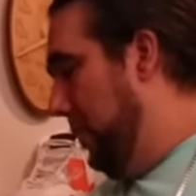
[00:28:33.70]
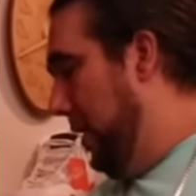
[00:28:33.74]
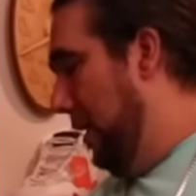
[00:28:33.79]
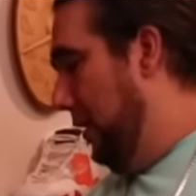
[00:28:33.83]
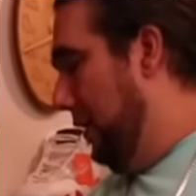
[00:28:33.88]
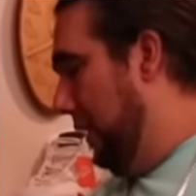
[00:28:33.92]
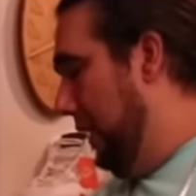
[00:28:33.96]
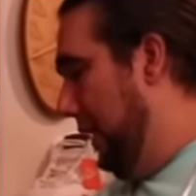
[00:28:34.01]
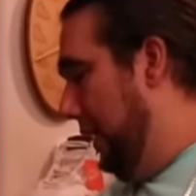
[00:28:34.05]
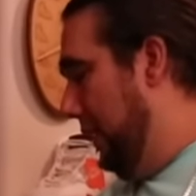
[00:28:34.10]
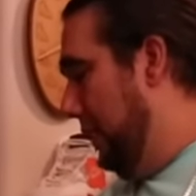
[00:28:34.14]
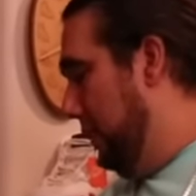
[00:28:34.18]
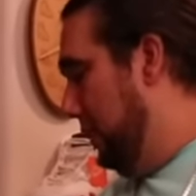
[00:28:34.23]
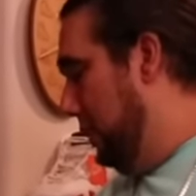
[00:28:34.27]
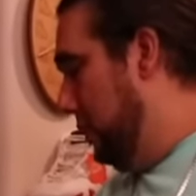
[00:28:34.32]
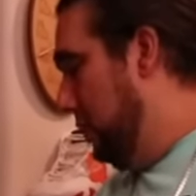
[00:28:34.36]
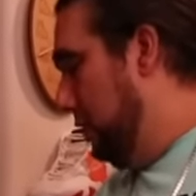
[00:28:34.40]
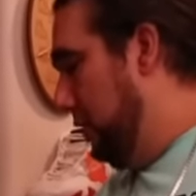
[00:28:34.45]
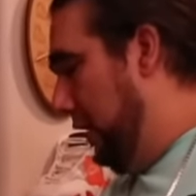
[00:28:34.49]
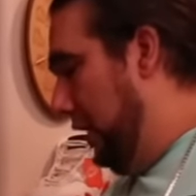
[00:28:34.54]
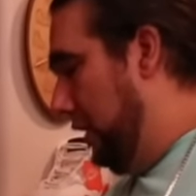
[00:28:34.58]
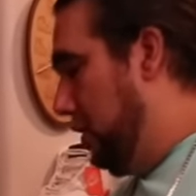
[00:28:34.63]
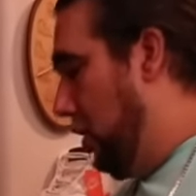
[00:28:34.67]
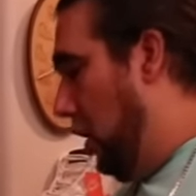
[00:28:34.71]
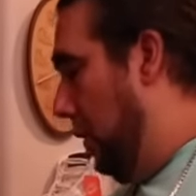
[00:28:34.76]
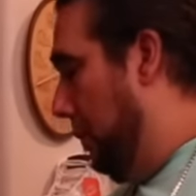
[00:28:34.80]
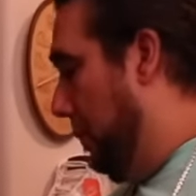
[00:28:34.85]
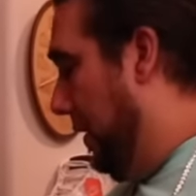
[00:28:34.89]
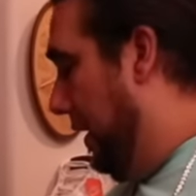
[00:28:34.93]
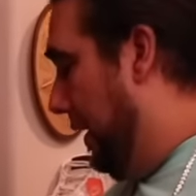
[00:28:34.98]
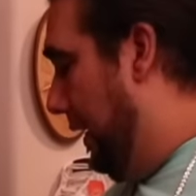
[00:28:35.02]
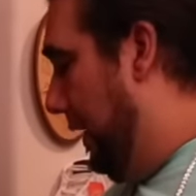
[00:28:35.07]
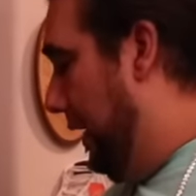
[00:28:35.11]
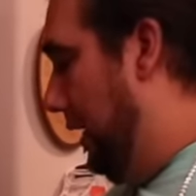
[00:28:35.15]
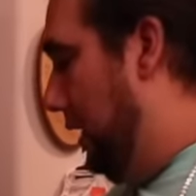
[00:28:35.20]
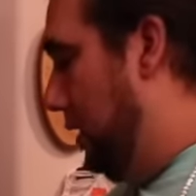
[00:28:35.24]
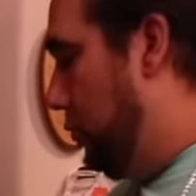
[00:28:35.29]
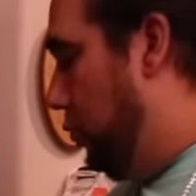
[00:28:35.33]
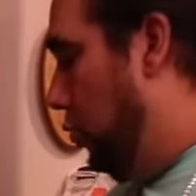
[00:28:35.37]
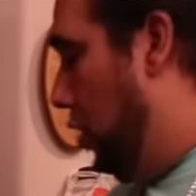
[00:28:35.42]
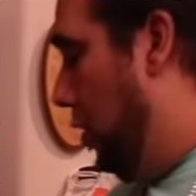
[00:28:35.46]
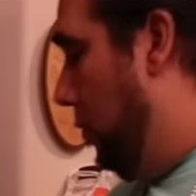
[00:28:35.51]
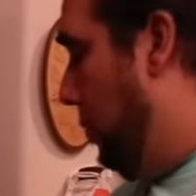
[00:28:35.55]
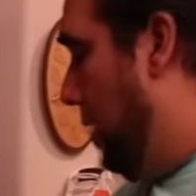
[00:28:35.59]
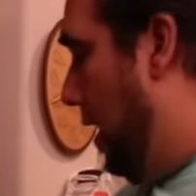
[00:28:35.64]
about these. These are P Es
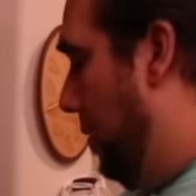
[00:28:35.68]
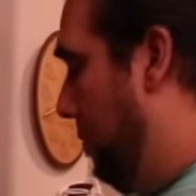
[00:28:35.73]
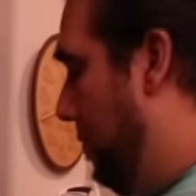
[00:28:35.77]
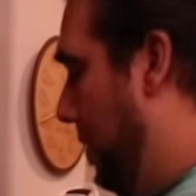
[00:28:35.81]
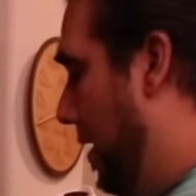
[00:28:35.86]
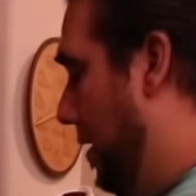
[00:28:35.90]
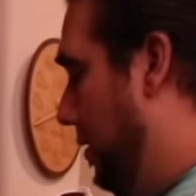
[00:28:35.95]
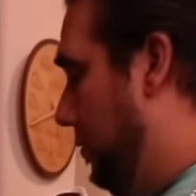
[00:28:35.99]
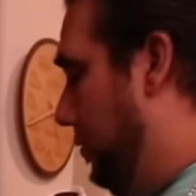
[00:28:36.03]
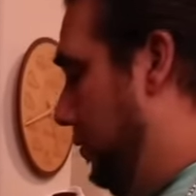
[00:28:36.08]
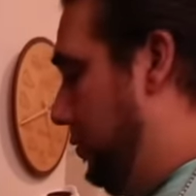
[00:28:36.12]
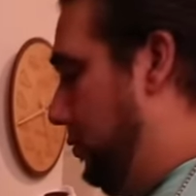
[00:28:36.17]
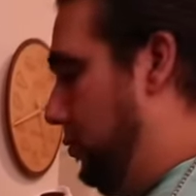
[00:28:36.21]
worn by Michael